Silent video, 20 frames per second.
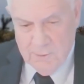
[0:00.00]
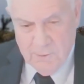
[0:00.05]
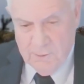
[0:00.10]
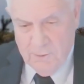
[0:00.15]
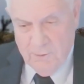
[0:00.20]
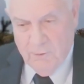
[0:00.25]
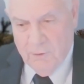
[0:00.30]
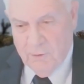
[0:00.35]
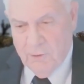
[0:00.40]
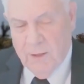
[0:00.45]

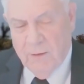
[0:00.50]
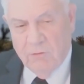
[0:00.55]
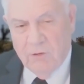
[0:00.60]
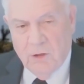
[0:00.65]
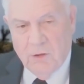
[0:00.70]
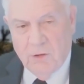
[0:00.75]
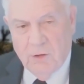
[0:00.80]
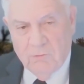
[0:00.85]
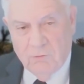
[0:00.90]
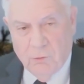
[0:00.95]
they're having
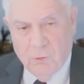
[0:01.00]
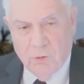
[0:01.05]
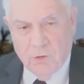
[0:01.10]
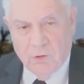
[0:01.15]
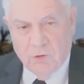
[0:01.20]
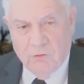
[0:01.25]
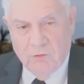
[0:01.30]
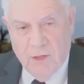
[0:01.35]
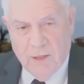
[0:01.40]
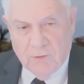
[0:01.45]
an influence.
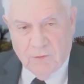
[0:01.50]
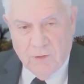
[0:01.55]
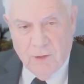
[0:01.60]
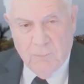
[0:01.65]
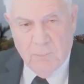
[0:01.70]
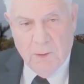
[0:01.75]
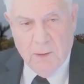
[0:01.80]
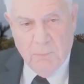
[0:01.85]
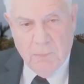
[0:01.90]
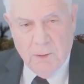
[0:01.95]
In fact, they
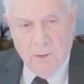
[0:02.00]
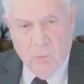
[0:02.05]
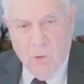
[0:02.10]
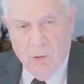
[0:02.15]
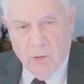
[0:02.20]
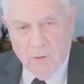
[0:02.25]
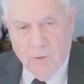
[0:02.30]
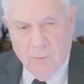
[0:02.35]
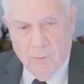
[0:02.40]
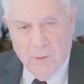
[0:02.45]
may be
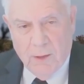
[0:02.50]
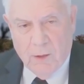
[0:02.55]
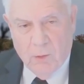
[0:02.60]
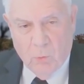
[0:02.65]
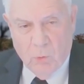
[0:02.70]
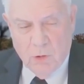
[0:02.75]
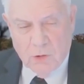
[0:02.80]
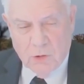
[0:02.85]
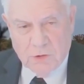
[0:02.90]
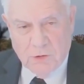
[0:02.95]
walking around in
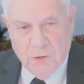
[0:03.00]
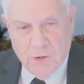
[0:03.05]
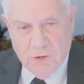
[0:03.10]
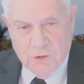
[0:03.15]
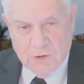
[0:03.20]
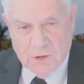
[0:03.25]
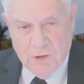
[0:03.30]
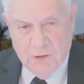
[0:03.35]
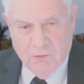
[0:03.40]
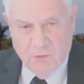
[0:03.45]
Washington,
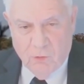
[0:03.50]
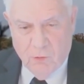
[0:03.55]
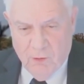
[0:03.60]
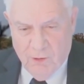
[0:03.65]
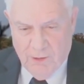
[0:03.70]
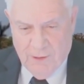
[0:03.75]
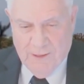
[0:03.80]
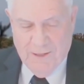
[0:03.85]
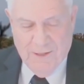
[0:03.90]
D.C. for all